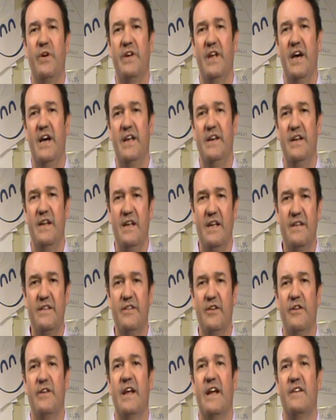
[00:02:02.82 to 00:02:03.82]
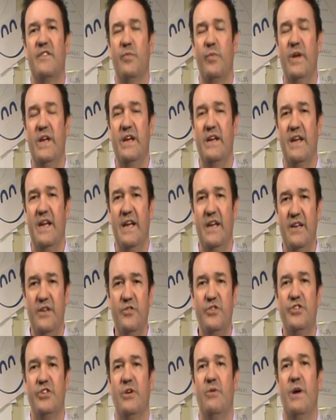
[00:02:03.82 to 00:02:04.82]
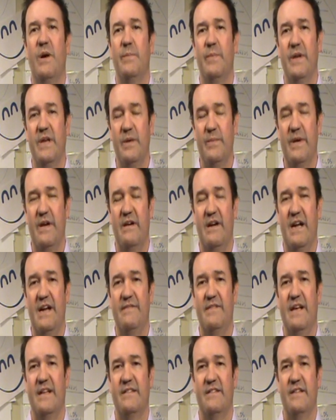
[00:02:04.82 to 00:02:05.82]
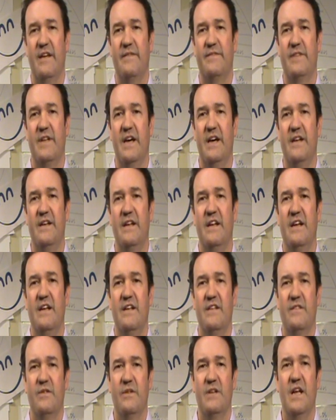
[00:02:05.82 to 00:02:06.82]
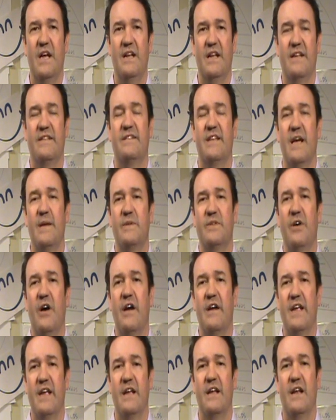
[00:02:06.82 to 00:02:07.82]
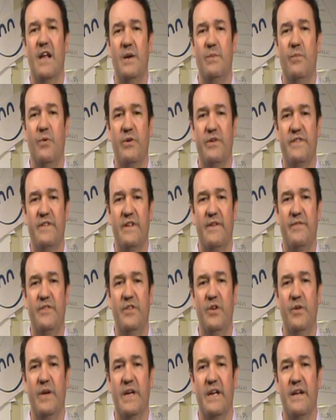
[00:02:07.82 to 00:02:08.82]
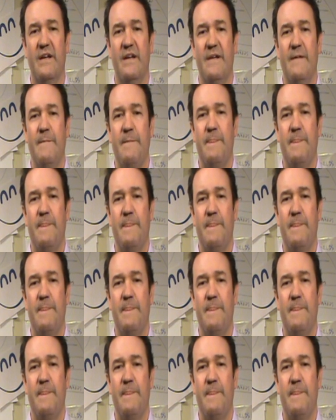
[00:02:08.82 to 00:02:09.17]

we're done until next week, and you show up and you better have that stuff done. So a lot less time talking, a lot more stuff doing.